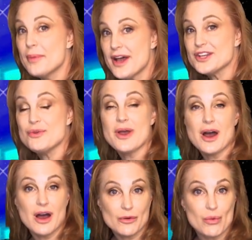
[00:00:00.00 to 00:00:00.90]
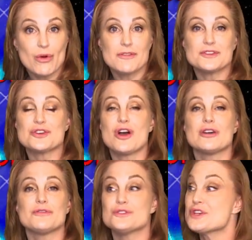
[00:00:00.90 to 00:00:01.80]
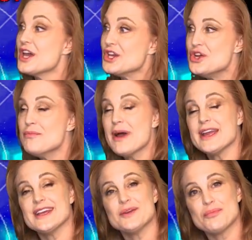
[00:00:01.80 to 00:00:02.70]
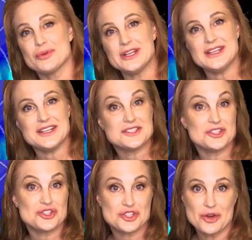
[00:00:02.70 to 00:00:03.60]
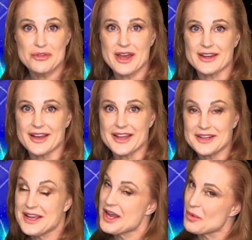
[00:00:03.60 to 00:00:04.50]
But you aurora photographers, you might get a pretty decent show that night,